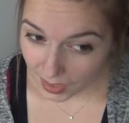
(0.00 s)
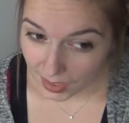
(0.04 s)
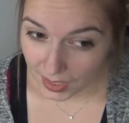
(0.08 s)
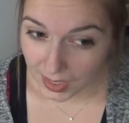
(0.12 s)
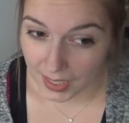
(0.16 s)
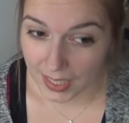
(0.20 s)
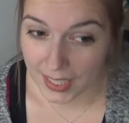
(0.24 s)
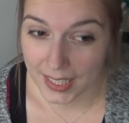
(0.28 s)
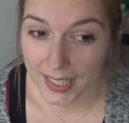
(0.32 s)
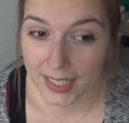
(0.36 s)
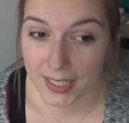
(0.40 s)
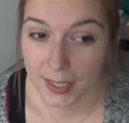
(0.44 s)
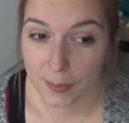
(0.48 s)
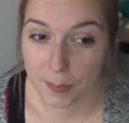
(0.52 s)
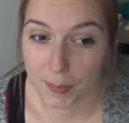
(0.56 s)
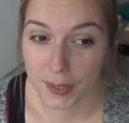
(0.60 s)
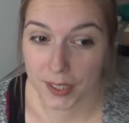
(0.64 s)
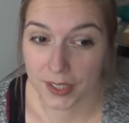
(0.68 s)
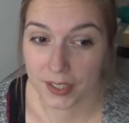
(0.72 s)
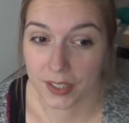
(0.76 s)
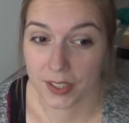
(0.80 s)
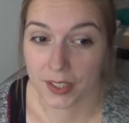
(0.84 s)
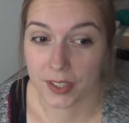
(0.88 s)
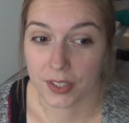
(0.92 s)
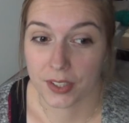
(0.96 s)
lace
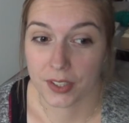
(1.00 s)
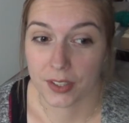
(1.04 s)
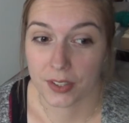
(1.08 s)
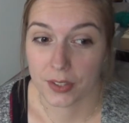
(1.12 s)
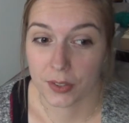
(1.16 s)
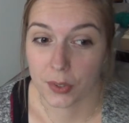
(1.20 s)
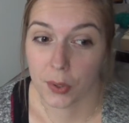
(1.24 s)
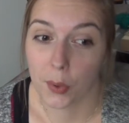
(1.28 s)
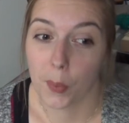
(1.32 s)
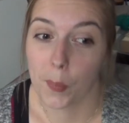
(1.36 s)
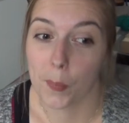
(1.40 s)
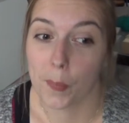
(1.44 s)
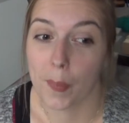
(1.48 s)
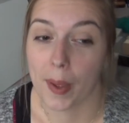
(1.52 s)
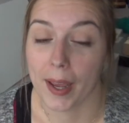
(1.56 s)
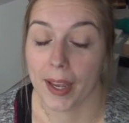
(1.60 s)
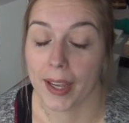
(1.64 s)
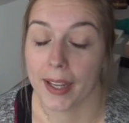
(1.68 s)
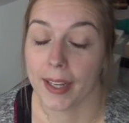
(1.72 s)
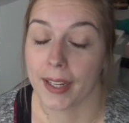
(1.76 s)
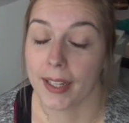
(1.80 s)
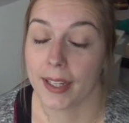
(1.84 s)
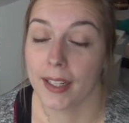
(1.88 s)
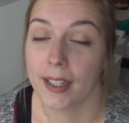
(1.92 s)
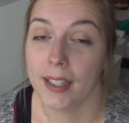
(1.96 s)
pattern on
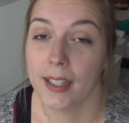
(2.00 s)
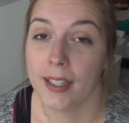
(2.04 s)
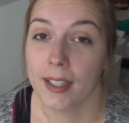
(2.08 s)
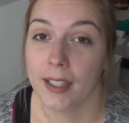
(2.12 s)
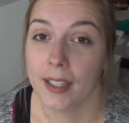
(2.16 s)
my